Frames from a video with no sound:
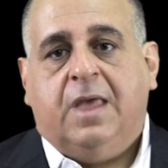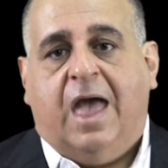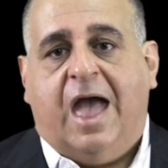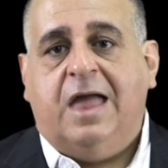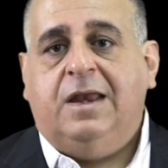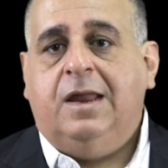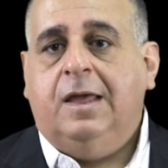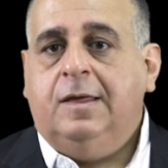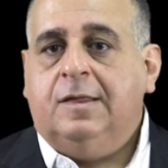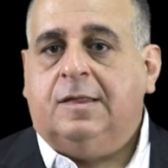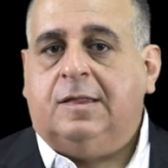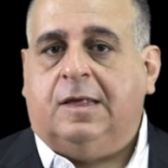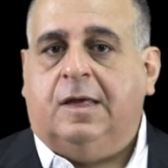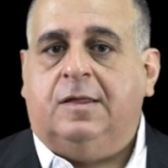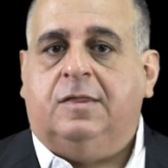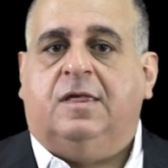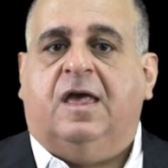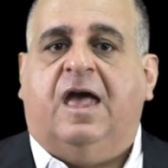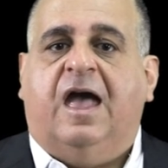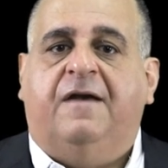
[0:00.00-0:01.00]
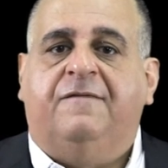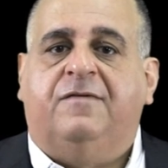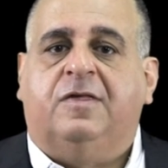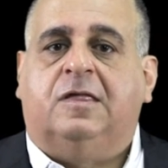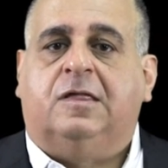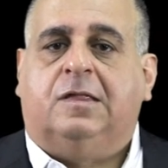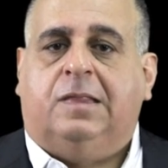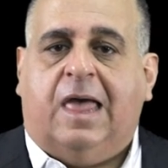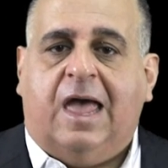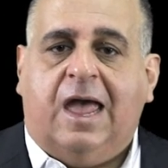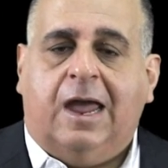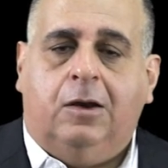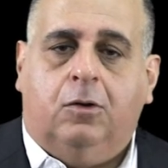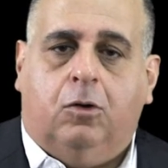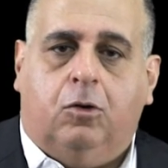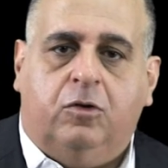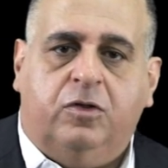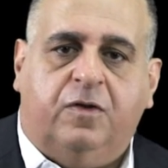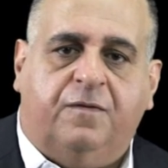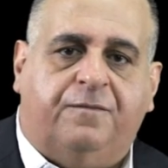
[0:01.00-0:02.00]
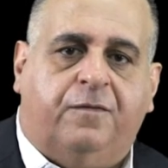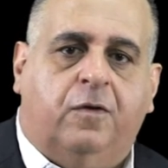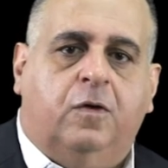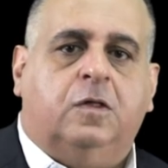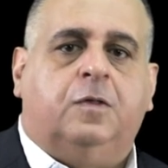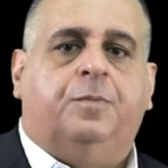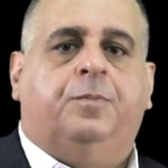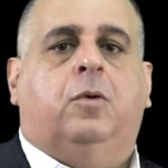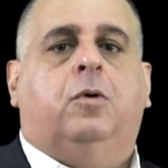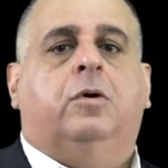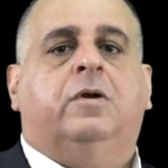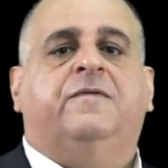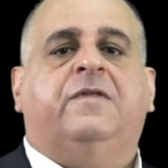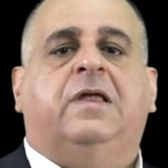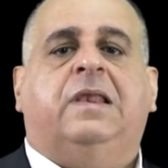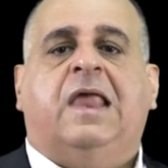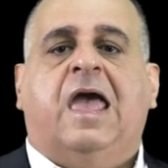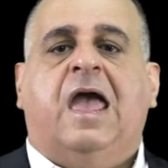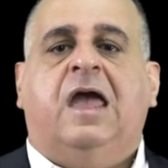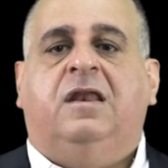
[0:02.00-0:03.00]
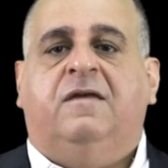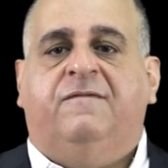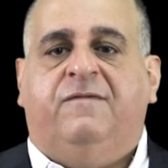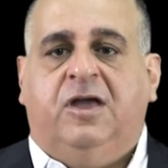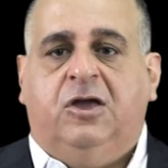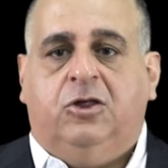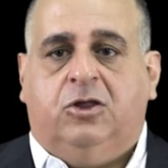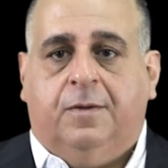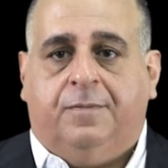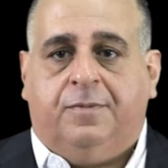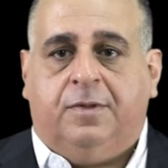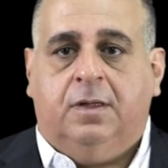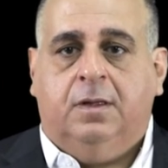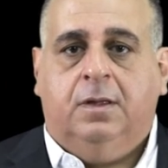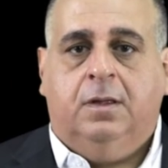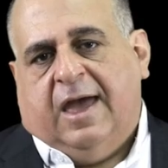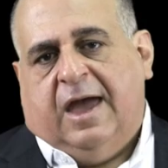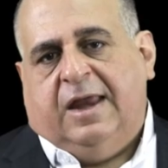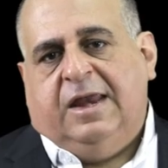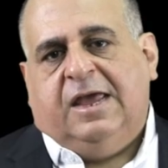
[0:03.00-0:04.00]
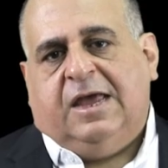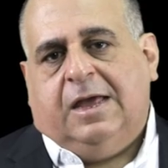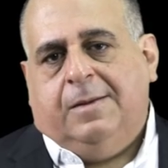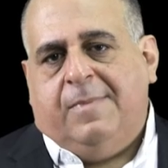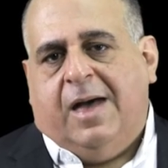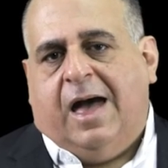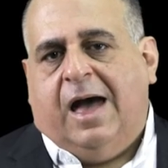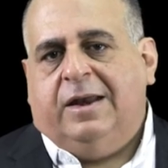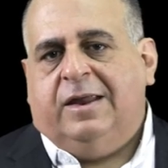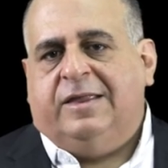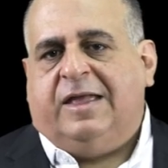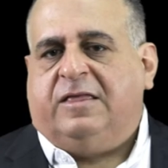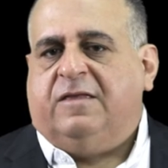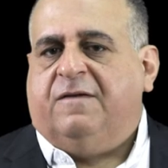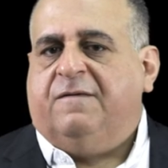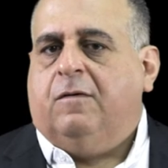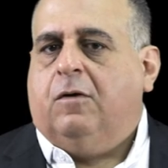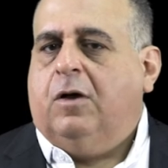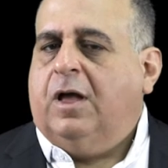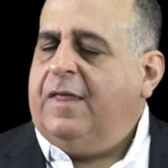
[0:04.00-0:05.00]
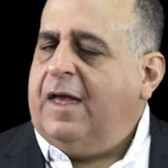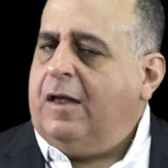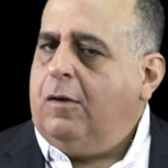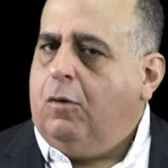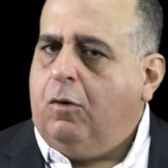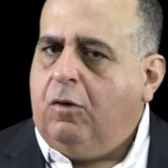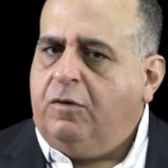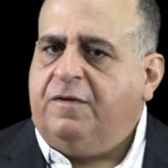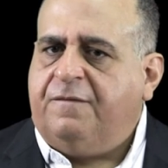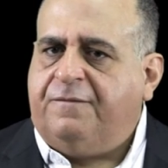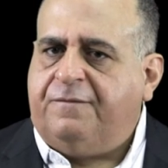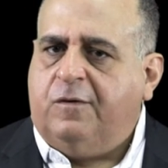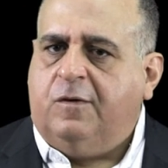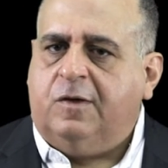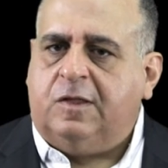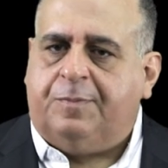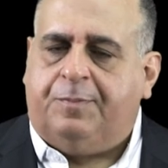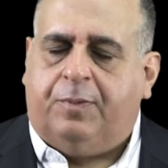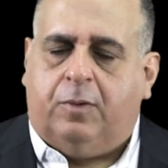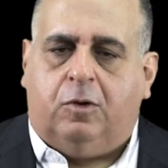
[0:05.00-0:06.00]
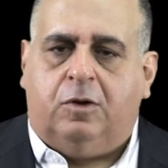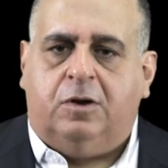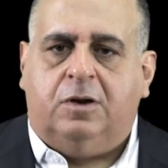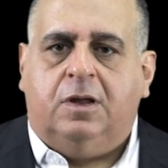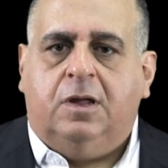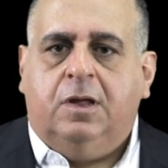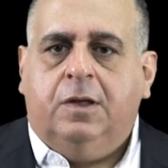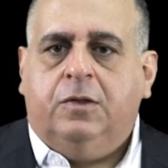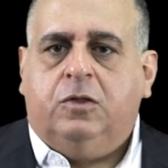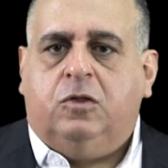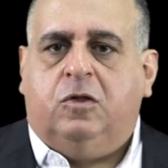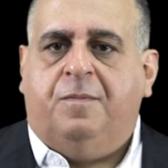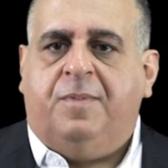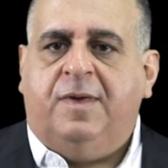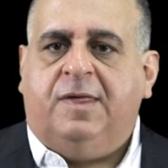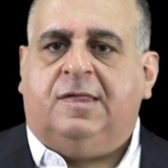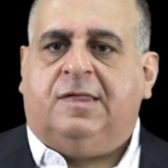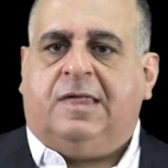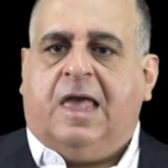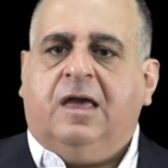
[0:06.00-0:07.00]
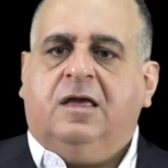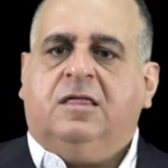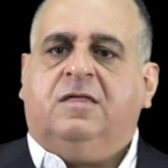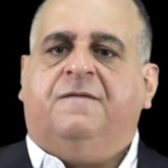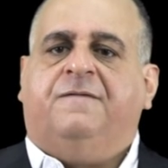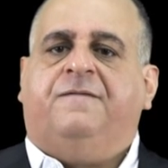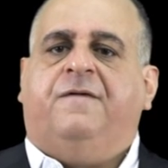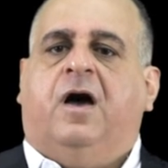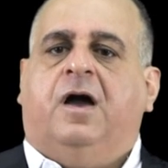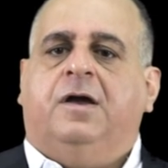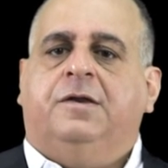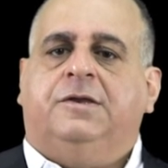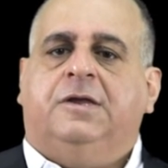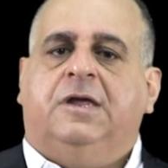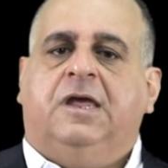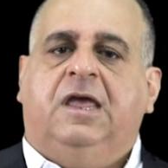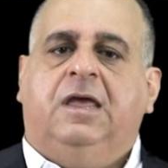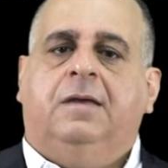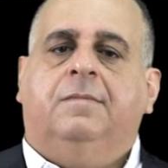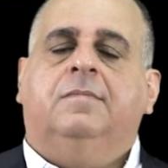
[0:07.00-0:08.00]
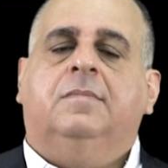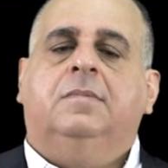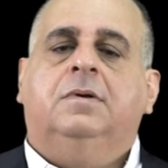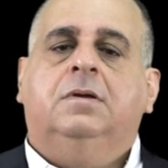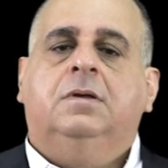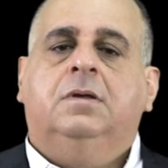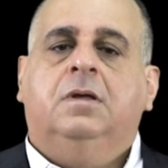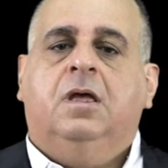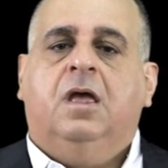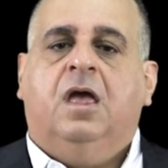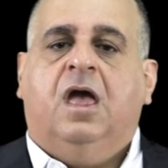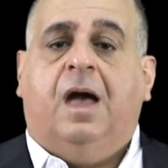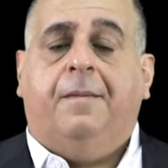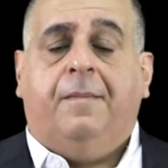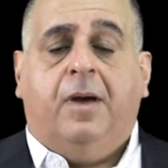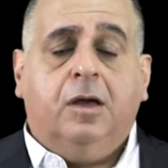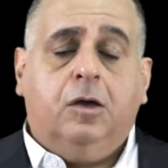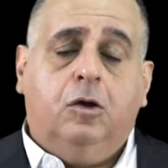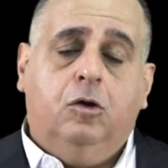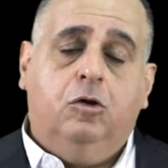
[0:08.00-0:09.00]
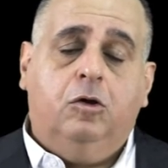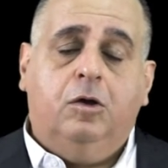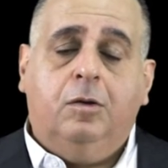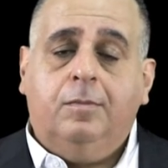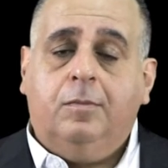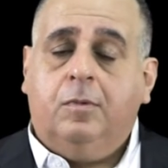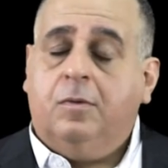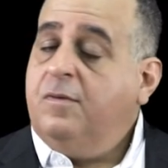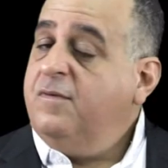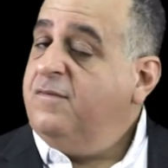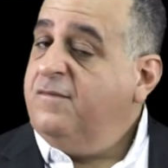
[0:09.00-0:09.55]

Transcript: And he is said to have slain all the firstborn of the land of Egypt. And he commanded that all the firstborn to be sanctified to him, among whom,